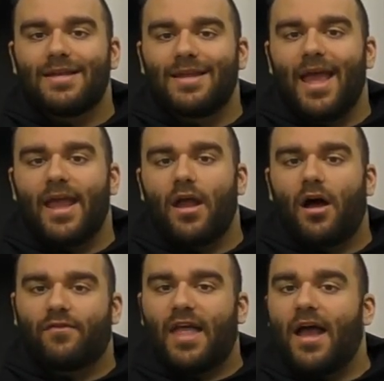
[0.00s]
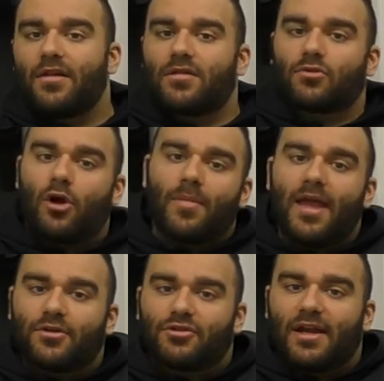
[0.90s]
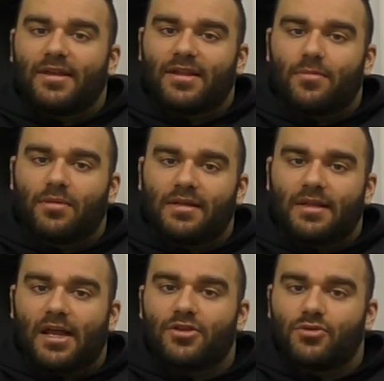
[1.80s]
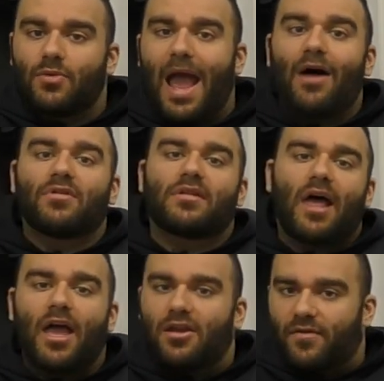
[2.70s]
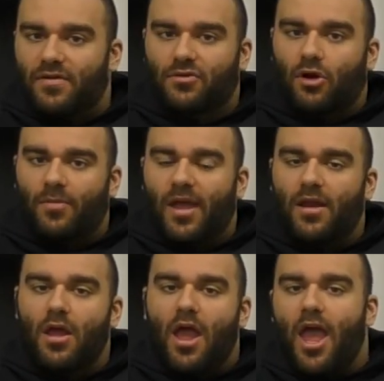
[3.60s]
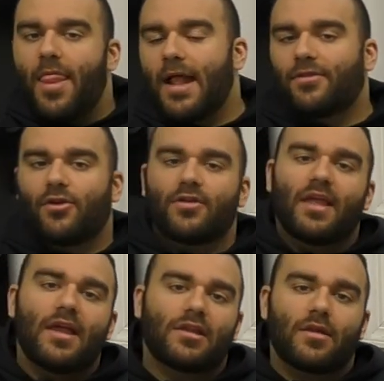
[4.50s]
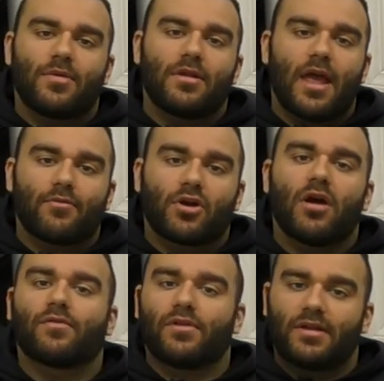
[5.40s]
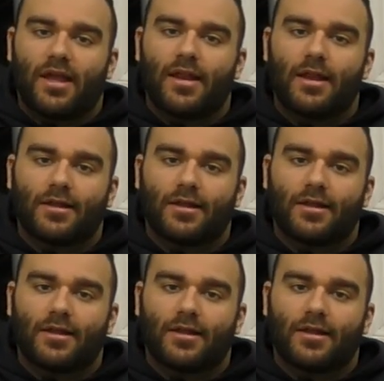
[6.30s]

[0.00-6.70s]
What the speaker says: day of that strongman training template that I do outside of strongman, and that third day is going to be that recovery day that I